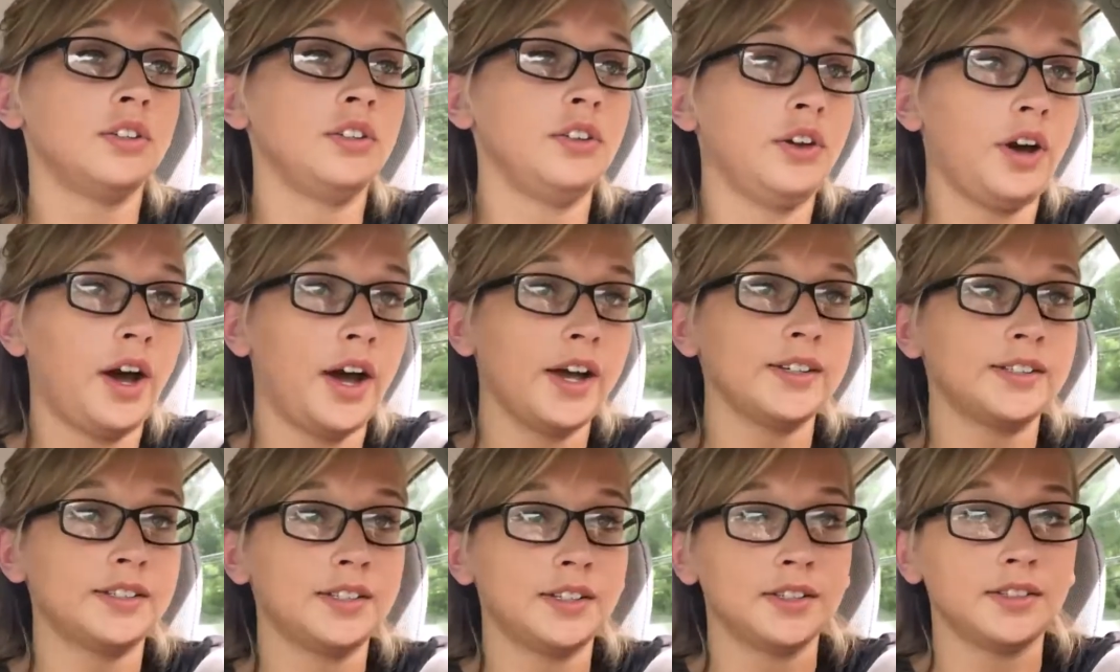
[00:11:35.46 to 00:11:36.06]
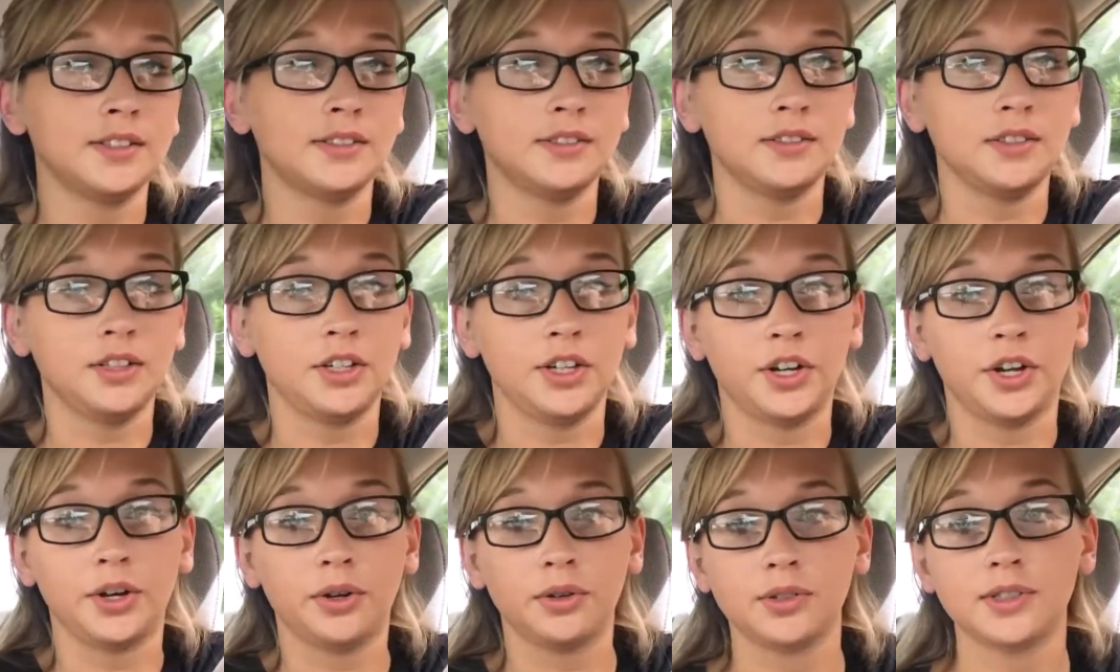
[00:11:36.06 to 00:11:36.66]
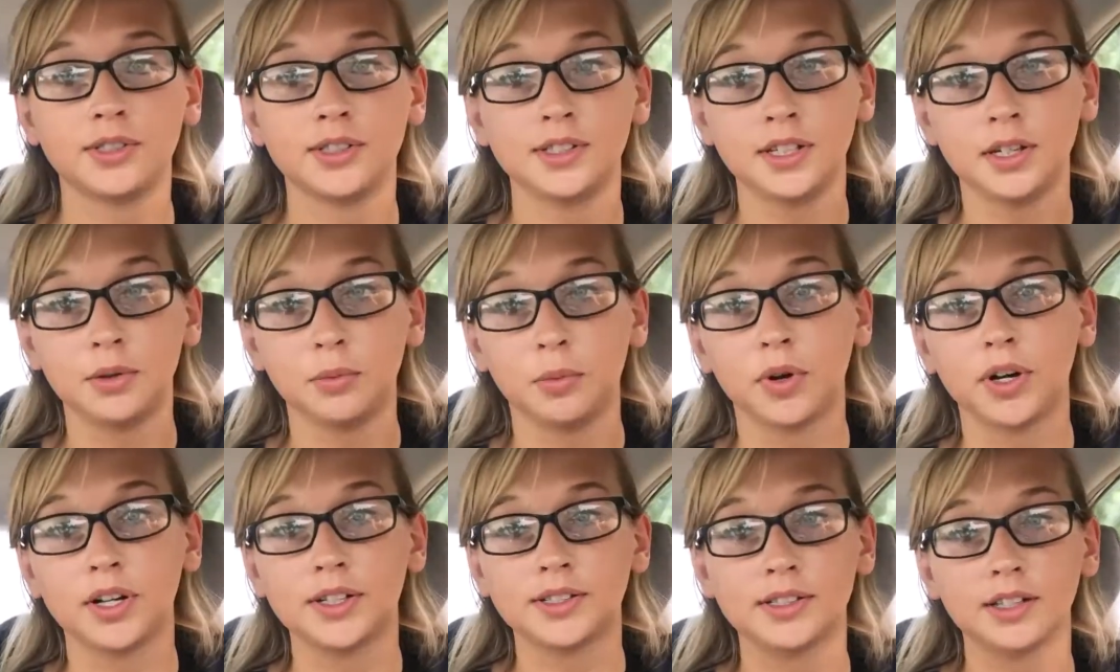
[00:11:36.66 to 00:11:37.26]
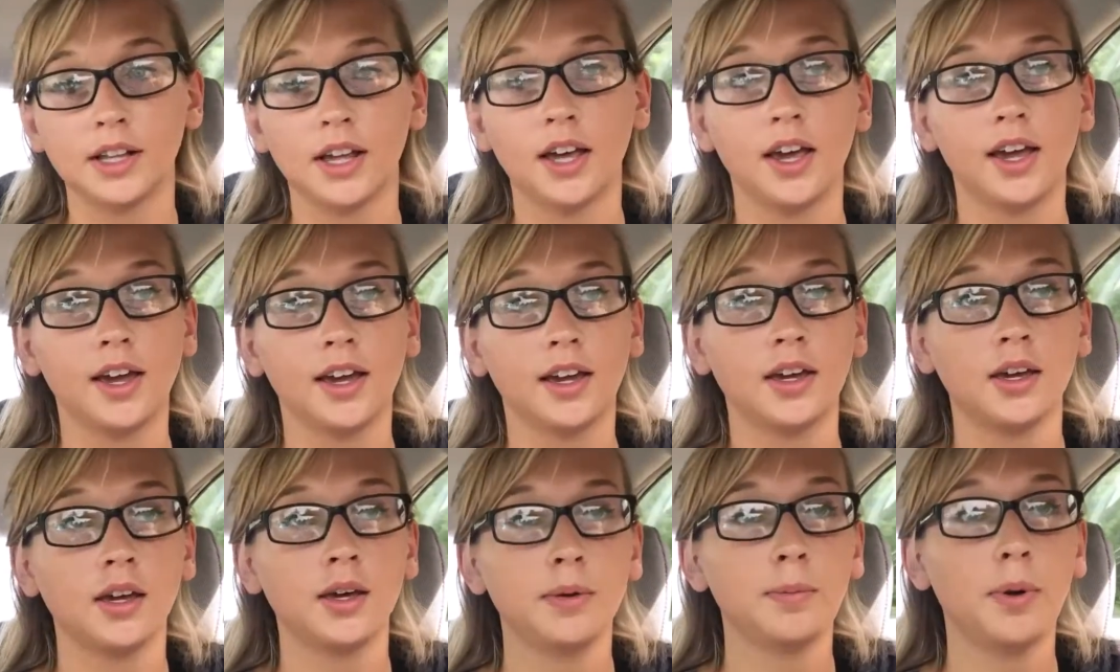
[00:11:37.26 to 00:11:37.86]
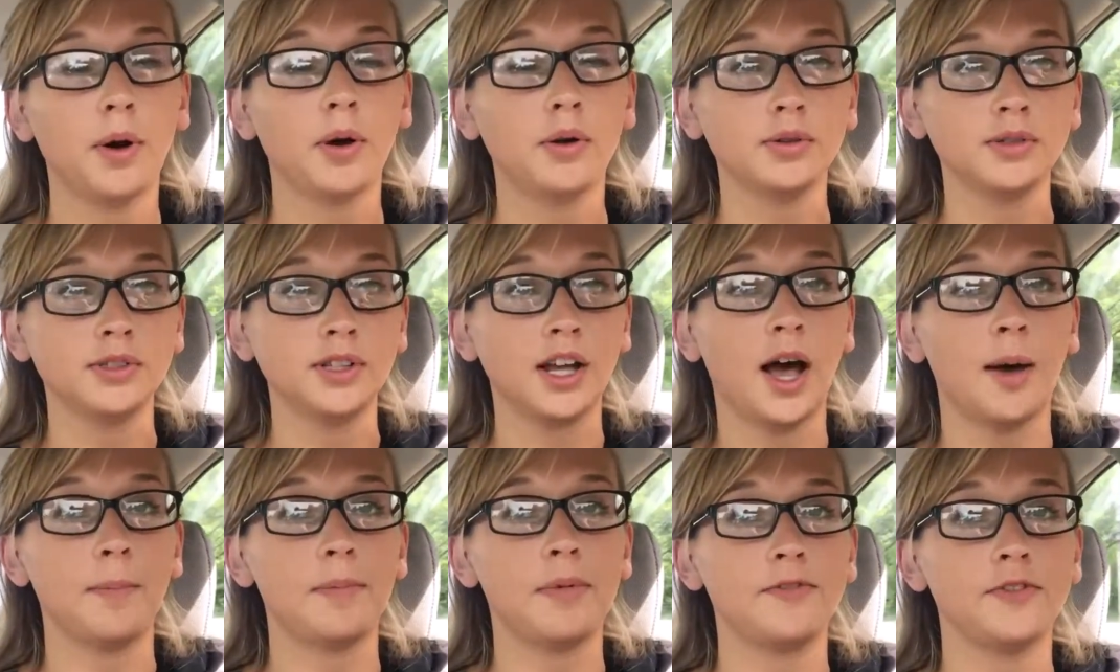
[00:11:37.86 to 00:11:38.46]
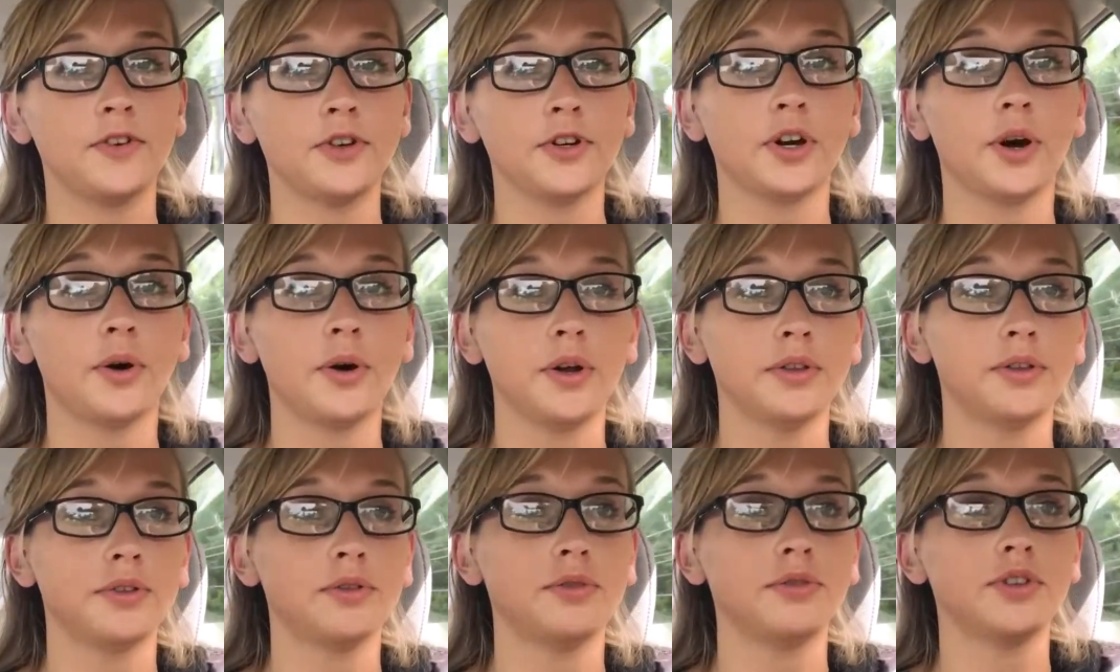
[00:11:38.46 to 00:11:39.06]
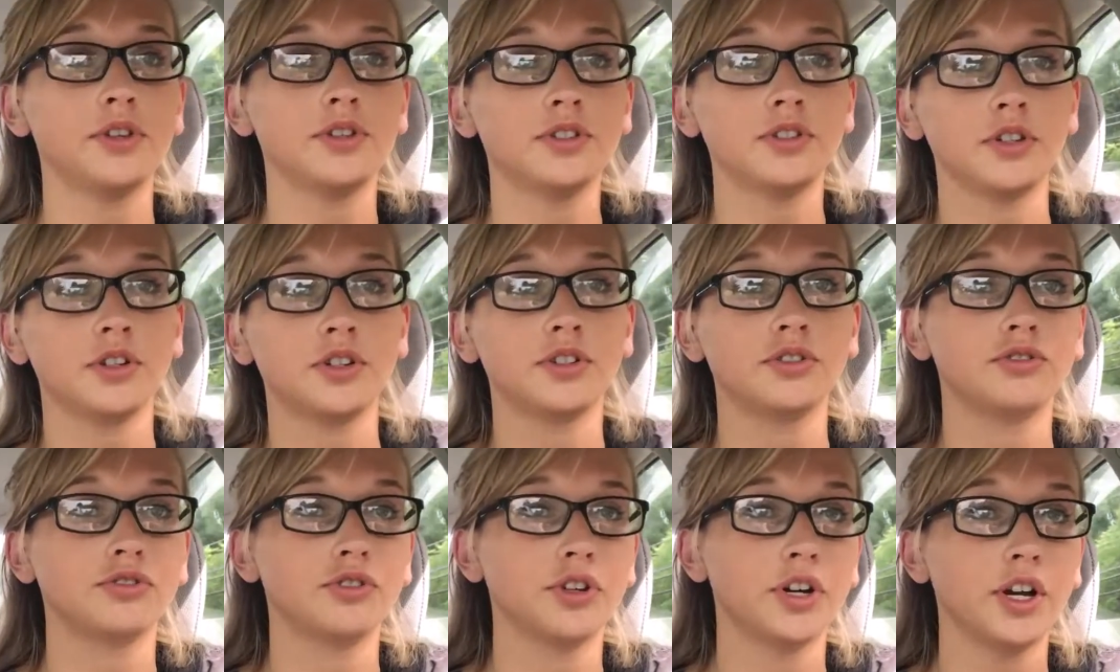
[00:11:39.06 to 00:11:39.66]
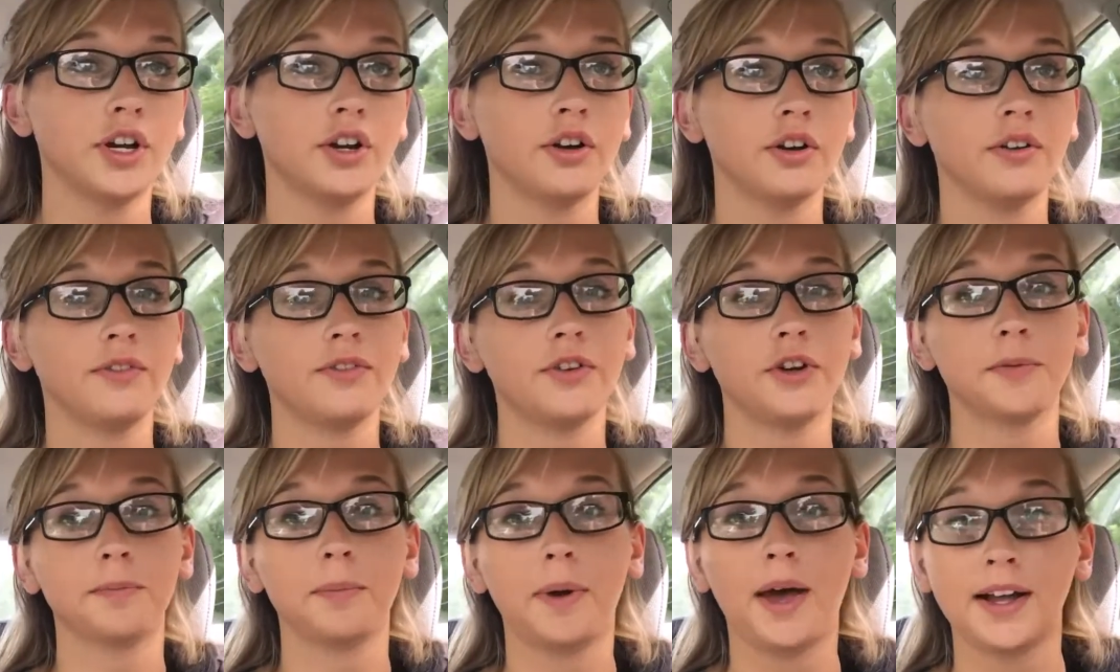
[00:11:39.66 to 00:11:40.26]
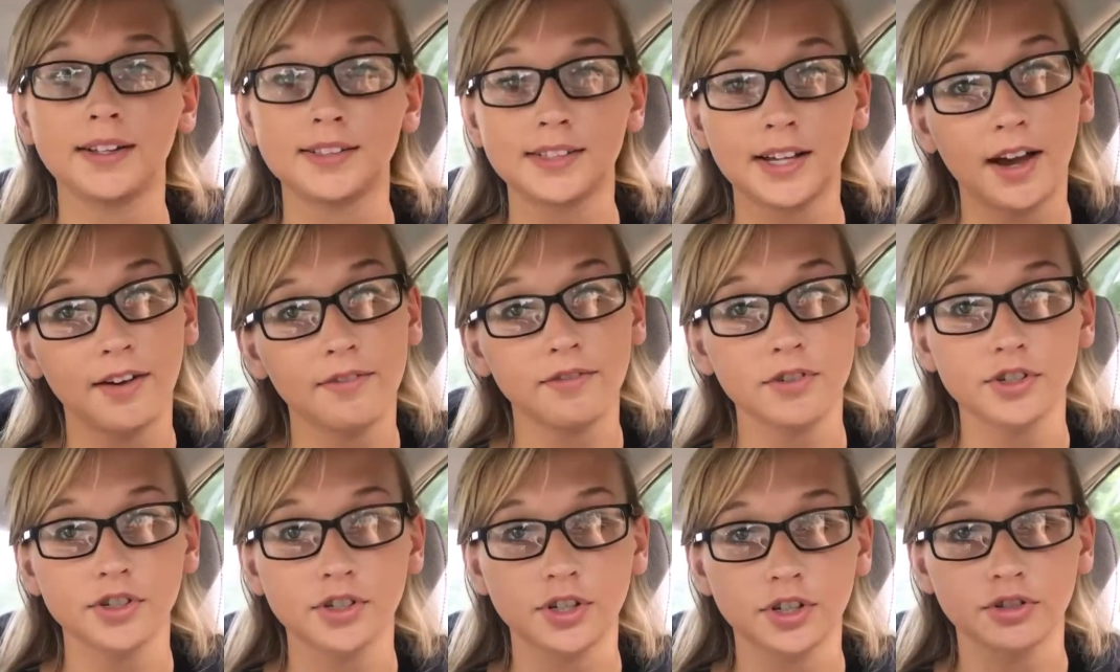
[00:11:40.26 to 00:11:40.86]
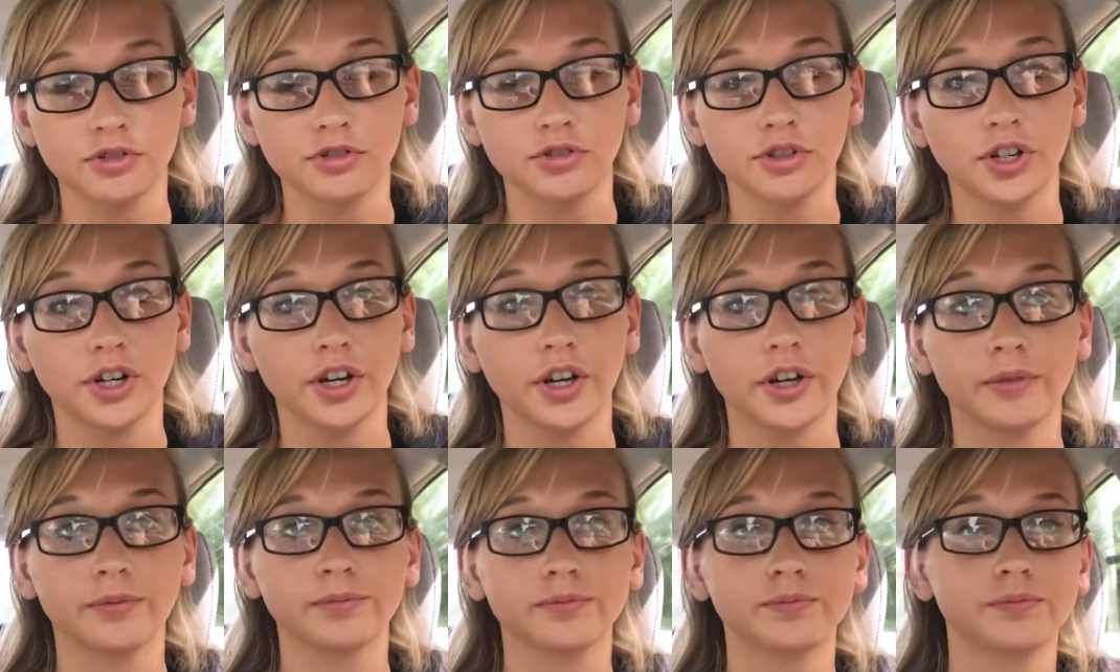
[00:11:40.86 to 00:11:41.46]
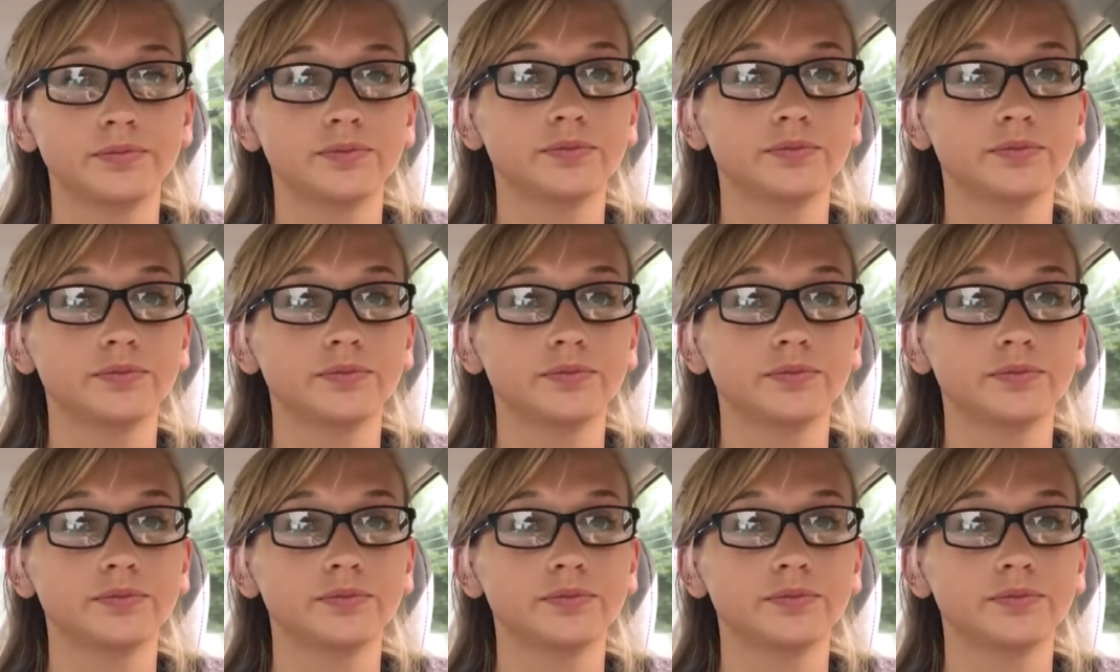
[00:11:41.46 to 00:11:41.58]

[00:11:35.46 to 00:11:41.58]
you guys can, you know, see what it's like post-op if you're going through this surgery or if you're about to have this surgery.